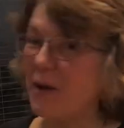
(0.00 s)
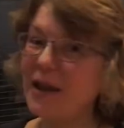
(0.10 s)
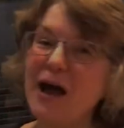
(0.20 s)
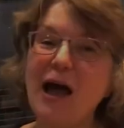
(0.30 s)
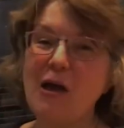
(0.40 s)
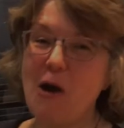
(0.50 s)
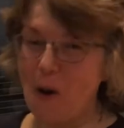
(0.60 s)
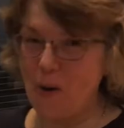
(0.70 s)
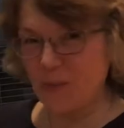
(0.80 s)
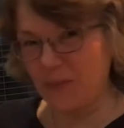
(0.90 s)
Well, I
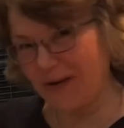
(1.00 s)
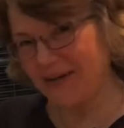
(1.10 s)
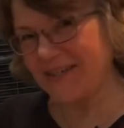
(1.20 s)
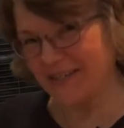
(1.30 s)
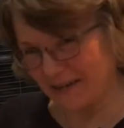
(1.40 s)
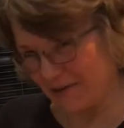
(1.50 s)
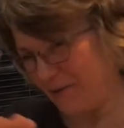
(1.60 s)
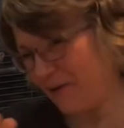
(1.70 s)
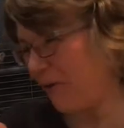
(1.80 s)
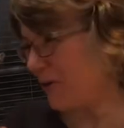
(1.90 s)
hope it uh,
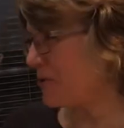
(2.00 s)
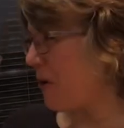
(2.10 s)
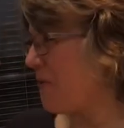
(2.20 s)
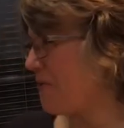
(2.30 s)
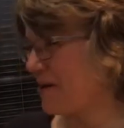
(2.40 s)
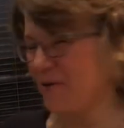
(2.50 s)
got over